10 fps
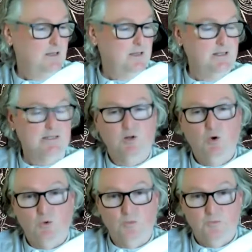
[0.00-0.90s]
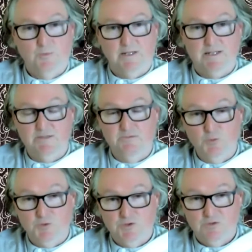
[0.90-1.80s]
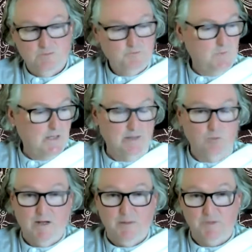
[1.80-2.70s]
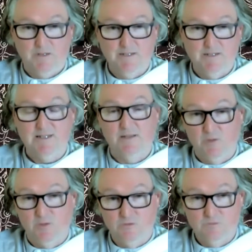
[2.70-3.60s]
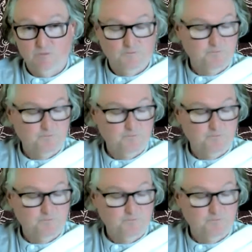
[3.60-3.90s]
It is the goal, it is the fruit, and it will happen. It's inevitable.